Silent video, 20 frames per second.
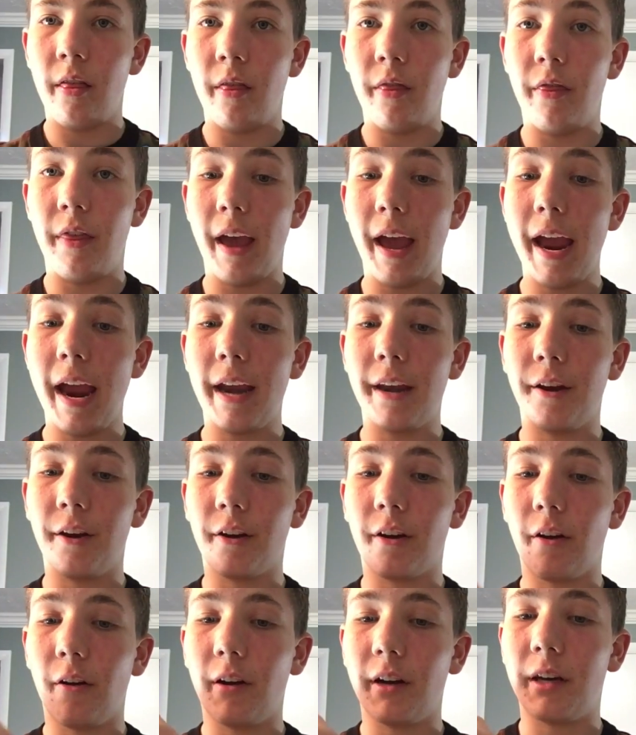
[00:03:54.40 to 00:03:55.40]
Then
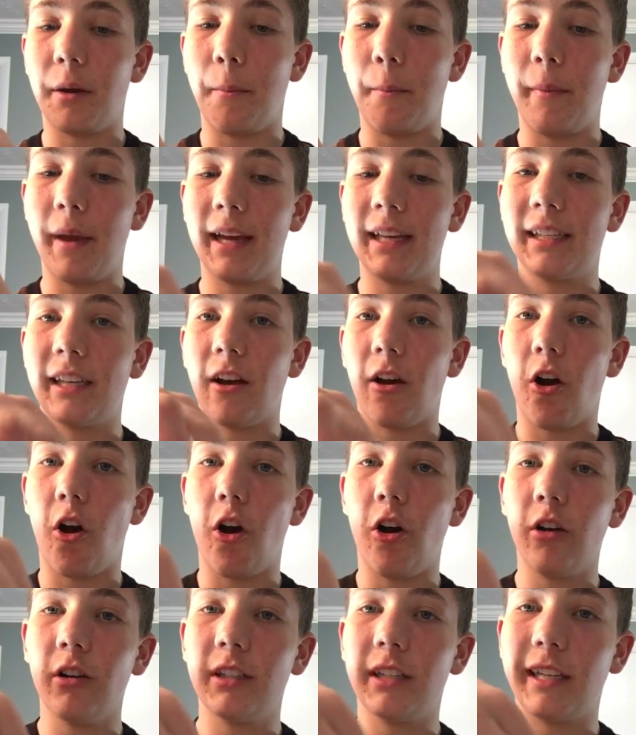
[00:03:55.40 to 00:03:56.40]
you're going to mix it
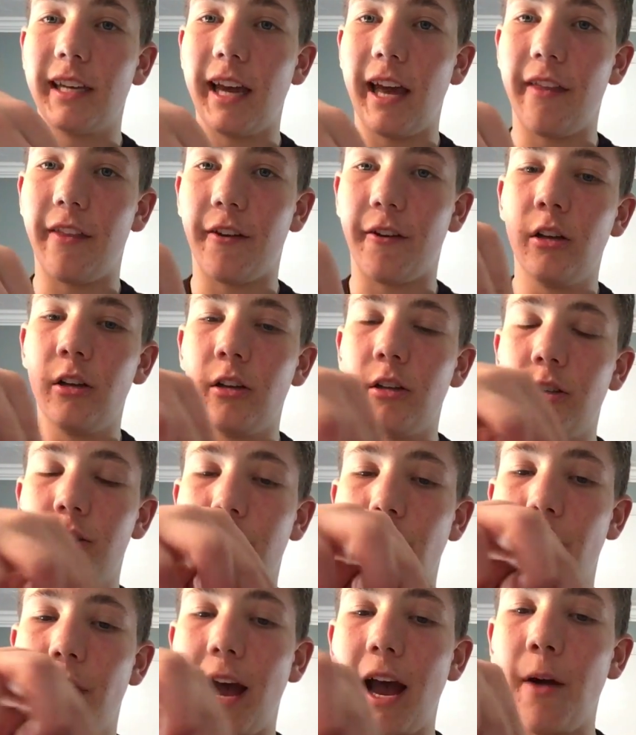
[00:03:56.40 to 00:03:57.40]
all together,
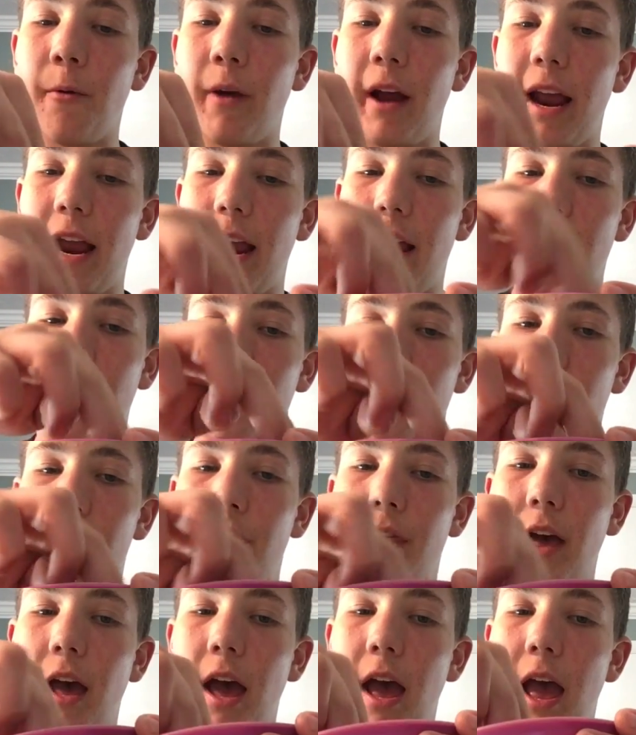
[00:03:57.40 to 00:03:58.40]
so that way
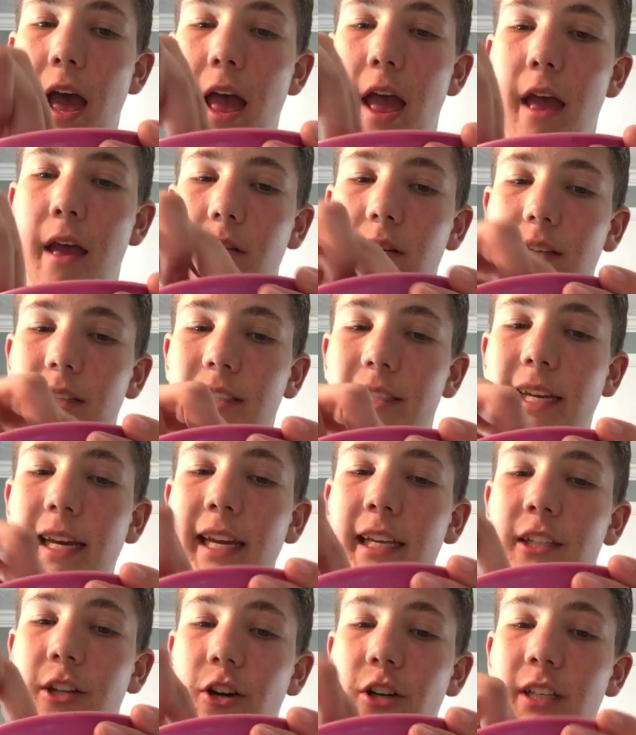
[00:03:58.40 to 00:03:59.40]
the
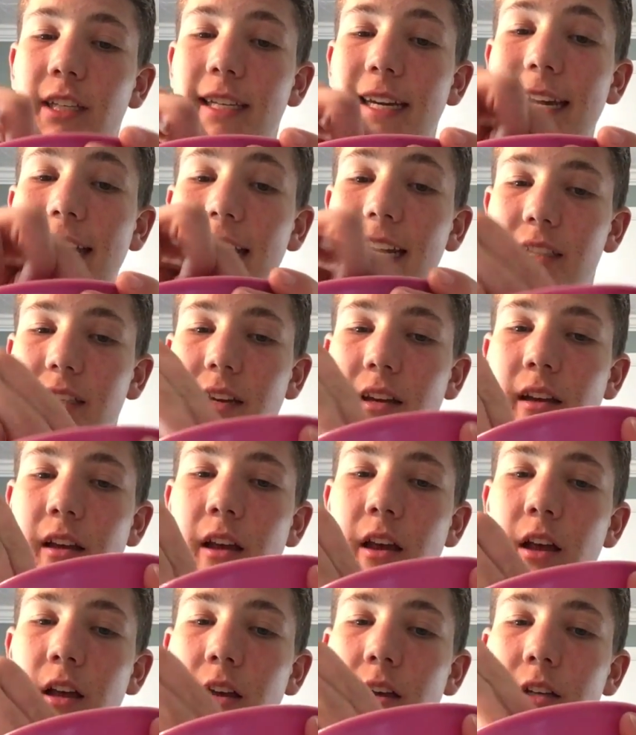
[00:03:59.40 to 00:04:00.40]
seeds are sticking
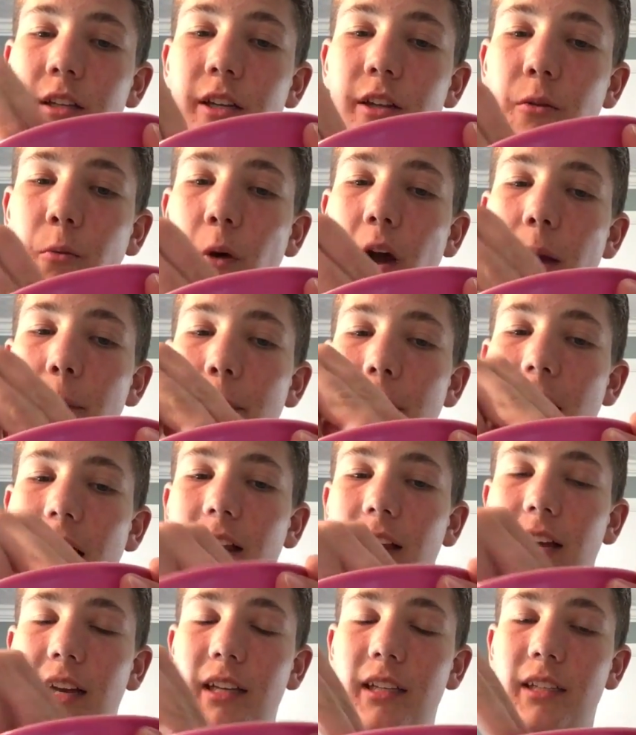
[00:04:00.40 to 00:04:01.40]
to the wet
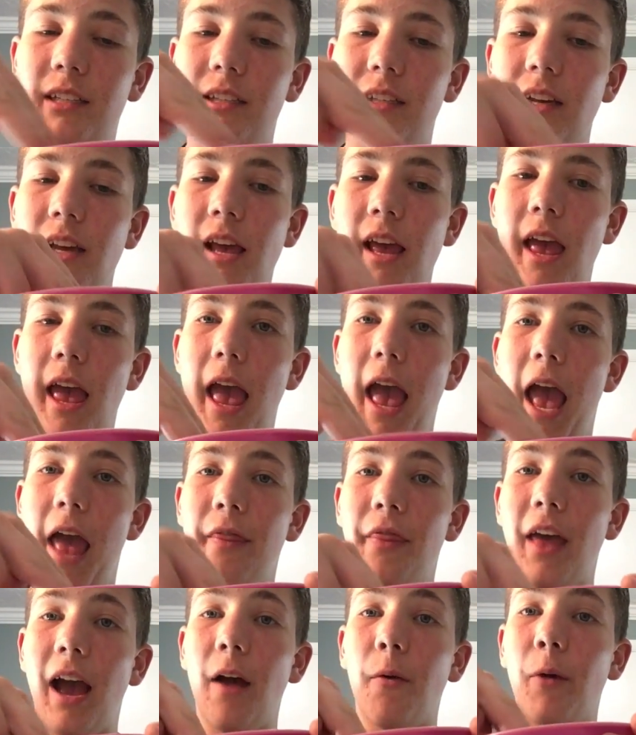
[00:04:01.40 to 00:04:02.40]
pellets,
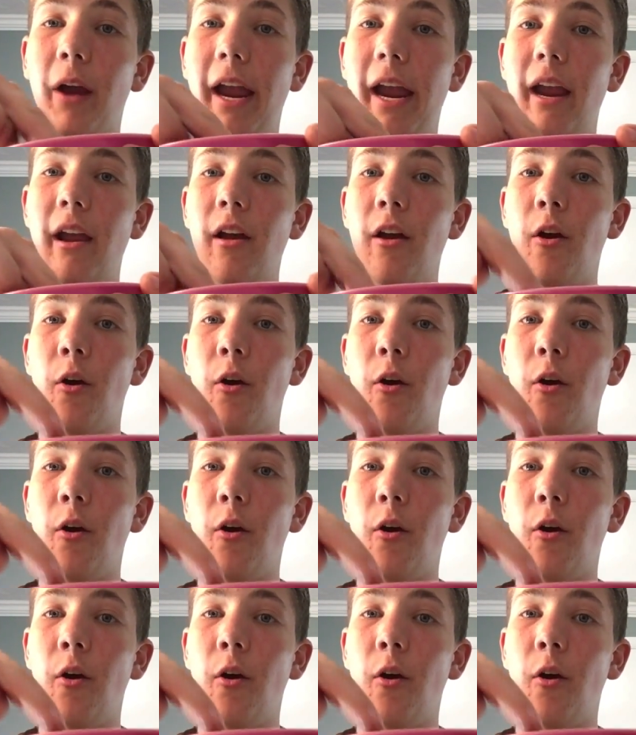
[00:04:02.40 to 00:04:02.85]
and that way